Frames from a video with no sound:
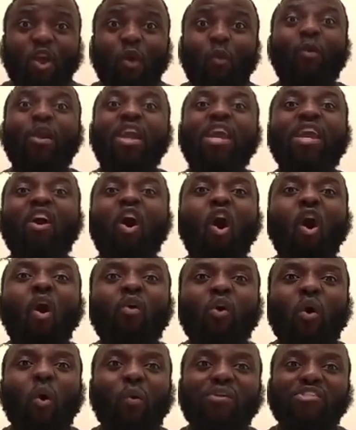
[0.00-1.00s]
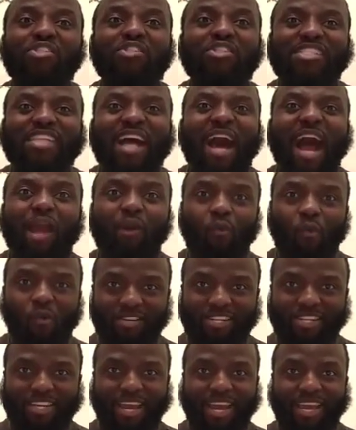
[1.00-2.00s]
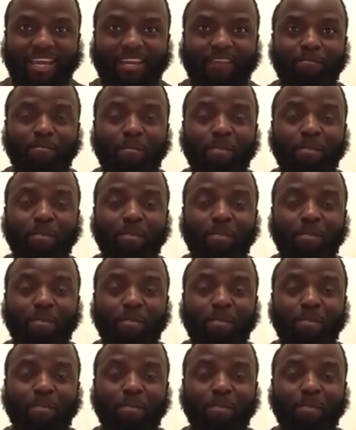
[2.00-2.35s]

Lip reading: We are going to die one day.